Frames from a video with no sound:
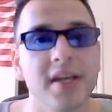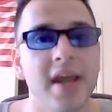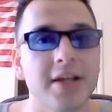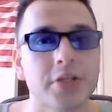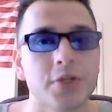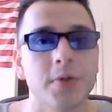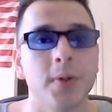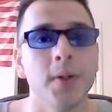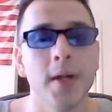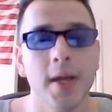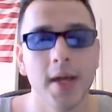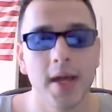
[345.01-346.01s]
natural,
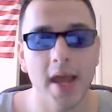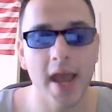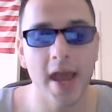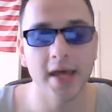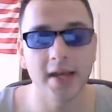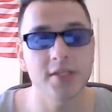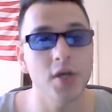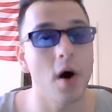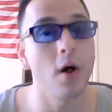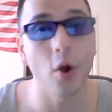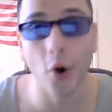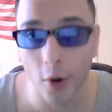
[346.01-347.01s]
and it's
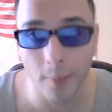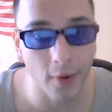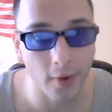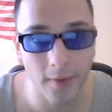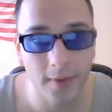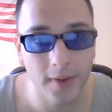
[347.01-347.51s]
all herbal.